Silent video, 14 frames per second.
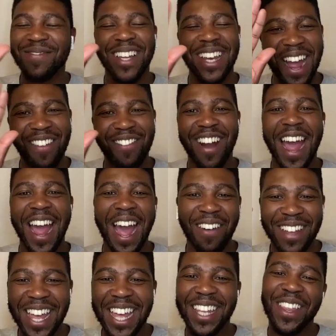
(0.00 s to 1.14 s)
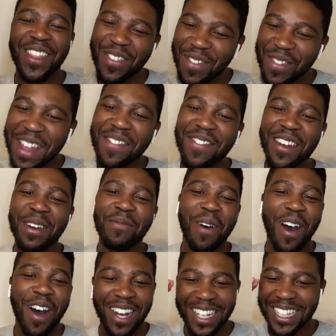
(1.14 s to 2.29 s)
be like, right, I've hit the 3-figure
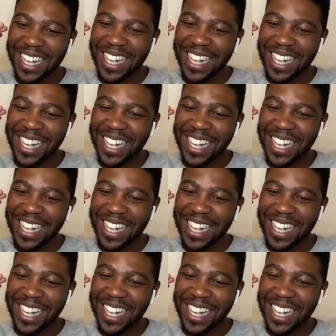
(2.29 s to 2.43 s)
mark.